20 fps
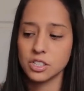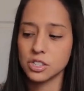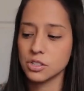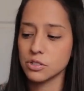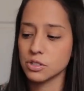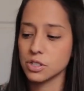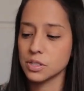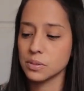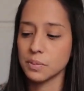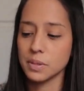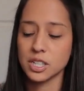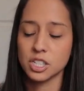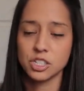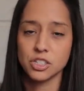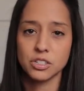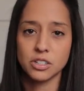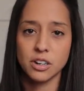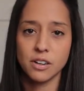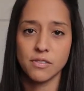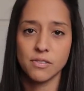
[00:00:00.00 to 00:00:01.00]
so it's a
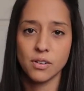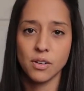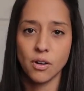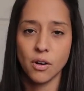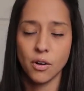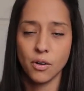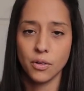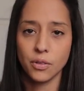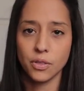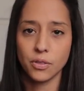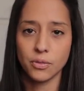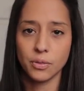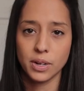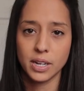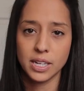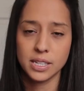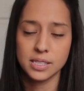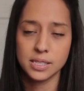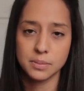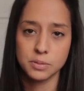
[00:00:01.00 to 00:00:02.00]
mixture of all
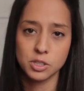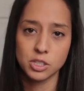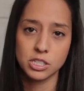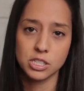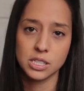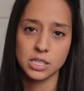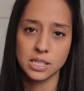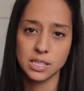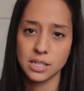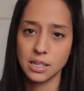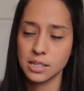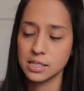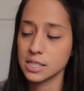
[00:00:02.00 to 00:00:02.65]
3, subtraction,